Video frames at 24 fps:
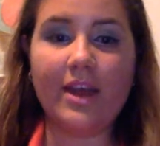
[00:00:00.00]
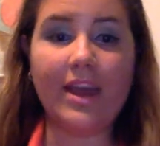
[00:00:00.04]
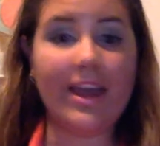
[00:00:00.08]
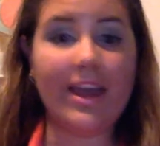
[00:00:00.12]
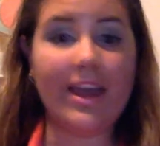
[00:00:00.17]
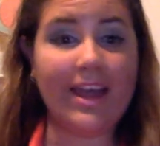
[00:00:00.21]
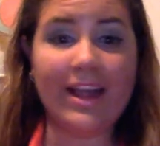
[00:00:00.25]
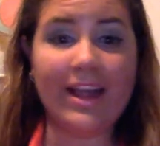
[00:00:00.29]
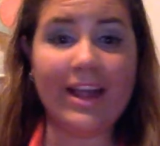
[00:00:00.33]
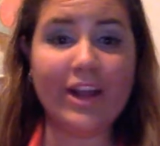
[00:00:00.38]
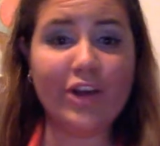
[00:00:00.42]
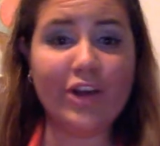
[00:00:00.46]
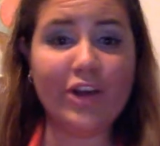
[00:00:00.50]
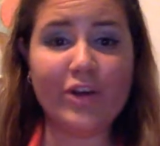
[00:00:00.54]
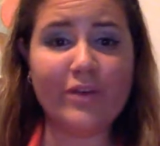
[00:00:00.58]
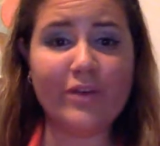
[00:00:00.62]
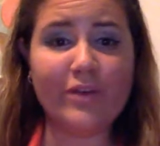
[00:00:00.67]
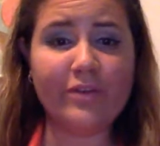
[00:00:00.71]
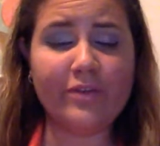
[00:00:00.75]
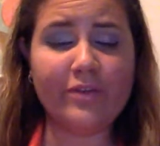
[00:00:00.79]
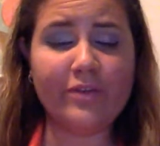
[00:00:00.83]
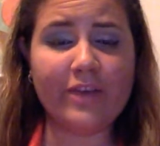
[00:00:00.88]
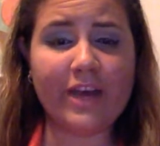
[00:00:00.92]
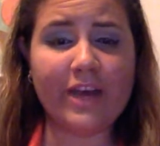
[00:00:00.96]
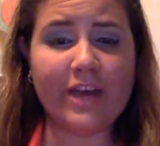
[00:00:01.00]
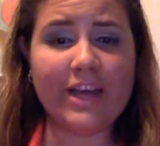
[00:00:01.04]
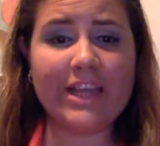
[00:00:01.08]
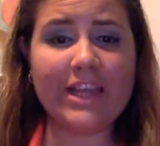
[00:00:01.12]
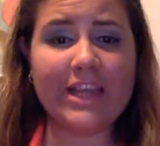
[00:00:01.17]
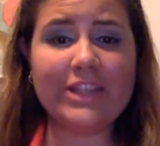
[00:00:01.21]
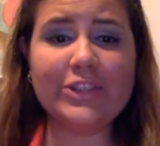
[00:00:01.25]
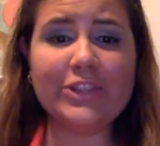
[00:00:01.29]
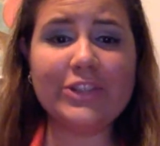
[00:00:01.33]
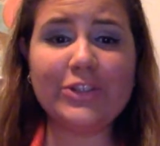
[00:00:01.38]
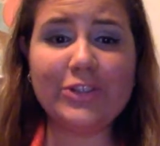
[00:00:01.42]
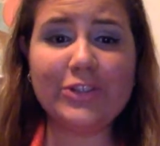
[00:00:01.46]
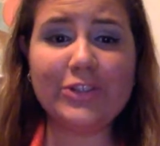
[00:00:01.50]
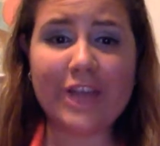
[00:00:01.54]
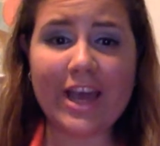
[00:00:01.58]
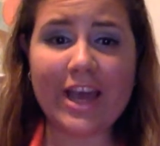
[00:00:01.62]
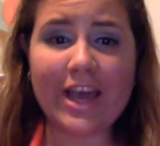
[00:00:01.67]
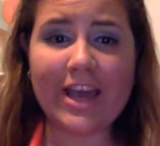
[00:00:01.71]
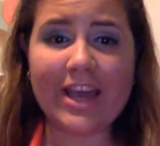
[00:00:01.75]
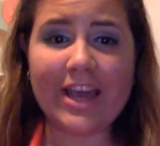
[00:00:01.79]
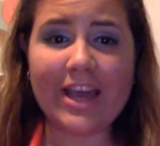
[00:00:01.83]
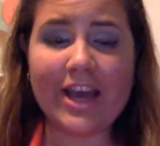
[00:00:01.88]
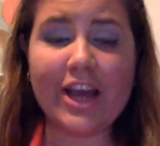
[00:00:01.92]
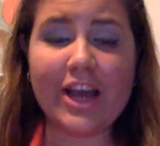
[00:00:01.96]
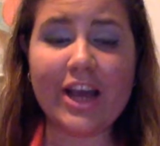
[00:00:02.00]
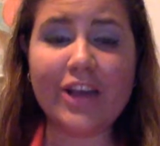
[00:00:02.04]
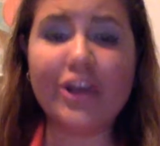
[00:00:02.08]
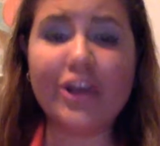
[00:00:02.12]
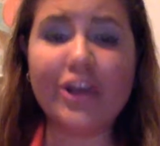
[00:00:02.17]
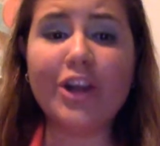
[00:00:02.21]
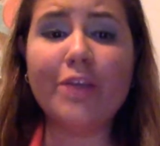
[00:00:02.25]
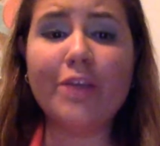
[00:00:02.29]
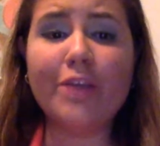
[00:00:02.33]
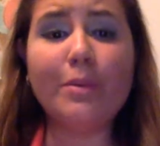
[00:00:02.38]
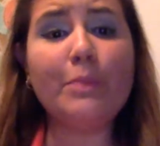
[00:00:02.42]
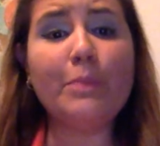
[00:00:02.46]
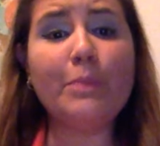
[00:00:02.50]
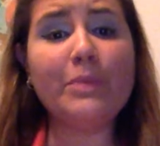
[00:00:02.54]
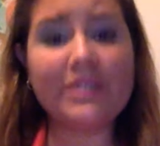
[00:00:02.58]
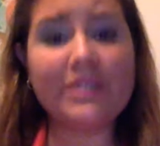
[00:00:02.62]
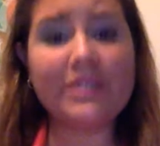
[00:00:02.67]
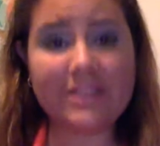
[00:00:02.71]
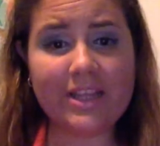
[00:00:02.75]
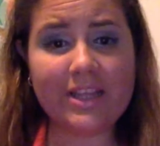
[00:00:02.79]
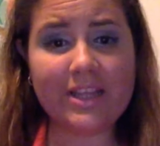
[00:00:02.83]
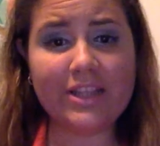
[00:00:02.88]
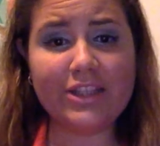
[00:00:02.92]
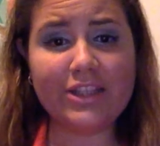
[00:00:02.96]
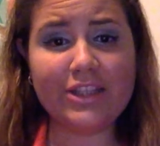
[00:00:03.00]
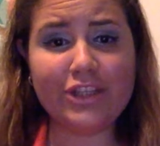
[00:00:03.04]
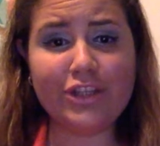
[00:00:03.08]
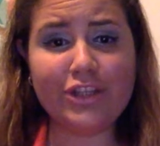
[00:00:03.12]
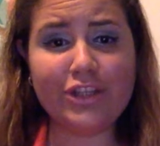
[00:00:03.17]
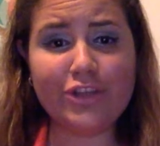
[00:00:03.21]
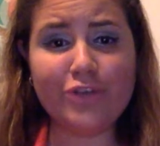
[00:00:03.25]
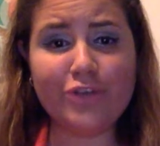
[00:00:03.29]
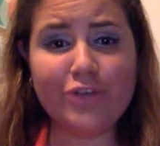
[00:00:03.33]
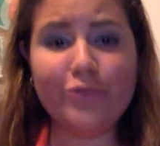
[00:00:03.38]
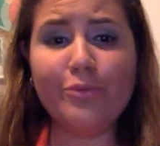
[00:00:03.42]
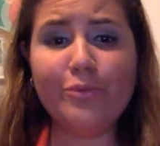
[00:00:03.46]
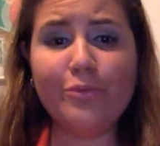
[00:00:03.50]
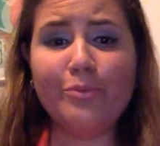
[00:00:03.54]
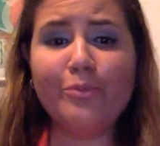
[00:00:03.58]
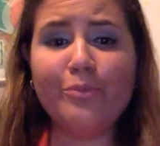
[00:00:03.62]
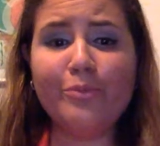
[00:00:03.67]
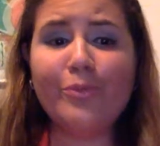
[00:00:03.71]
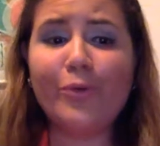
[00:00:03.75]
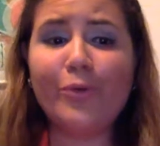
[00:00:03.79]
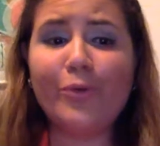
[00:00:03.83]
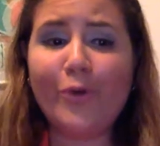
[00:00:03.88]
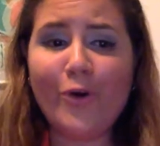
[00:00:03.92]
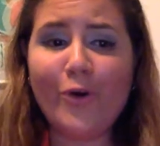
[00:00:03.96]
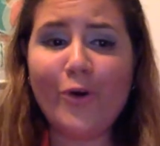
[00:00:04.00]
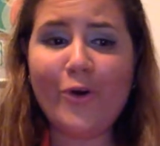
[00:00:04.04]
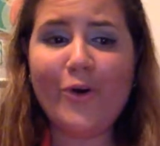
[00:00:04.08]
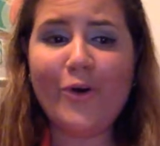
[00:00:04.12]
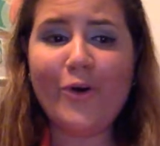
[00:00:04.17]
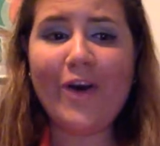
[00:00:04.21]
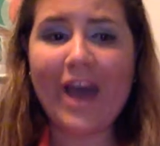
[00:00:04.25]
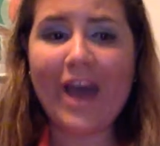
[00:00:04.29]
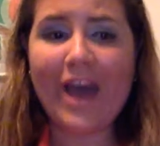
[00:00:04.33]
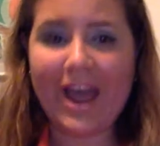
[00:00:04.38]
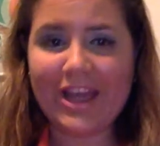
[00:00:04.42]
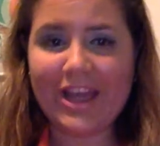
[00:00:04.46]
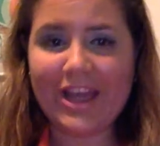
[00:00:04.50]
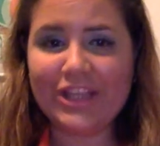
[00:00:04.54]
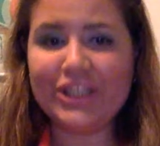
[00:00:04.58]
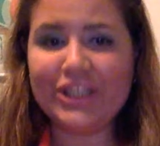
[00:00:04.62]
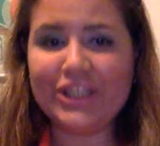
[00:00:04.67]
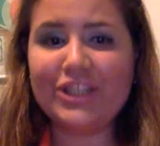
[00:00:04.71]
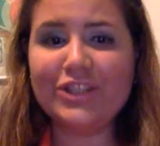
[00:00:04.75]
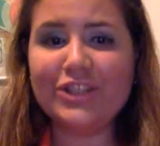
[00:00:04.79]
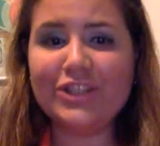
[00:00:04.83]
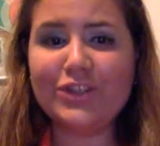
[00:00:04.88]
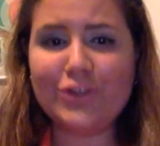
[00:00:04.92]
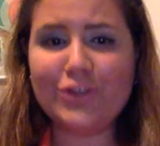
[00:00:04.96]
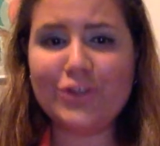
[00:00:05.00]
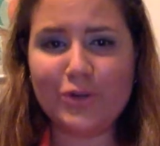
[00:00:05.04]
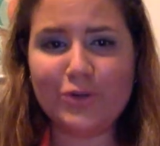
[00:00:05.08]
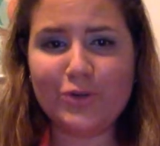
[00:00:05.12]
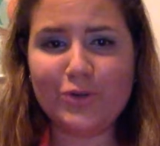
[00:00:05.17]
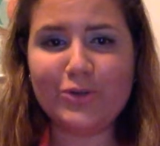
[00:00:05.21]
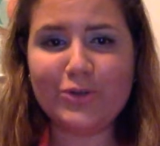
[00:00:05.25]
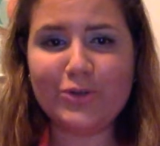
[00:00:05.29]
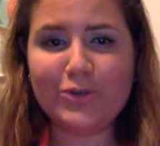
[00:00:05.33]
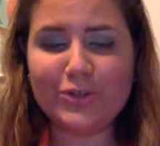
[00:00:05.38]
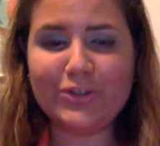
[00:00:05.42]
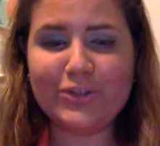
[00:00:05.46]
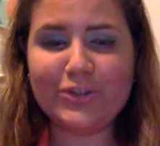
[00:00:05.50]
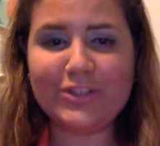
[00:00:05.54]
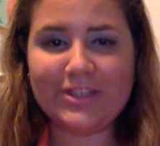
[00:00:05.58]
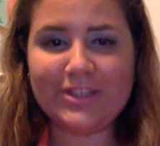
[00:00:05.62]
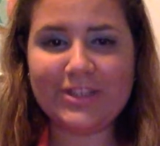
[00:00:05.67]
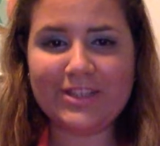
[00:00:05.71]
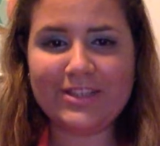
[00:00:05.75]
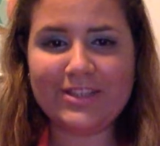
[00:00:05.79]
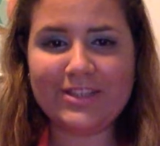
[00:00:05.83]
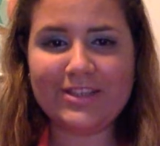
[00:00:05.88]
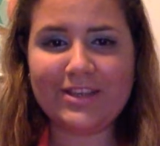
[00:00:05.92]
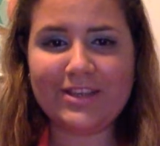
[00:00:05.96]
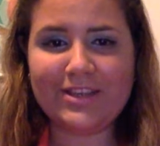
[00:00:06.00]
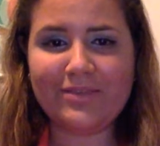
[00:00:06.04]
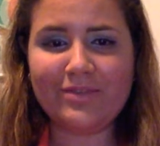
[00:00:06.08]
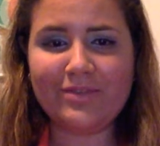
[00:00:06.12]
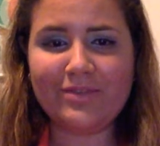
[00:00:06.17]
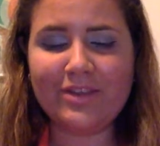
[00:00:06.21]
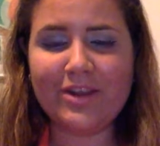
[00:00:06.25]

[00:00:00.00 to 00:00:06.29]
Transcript: Hello everybody, tonight I'm gonna be presenting you Pro Hygiene Solution System.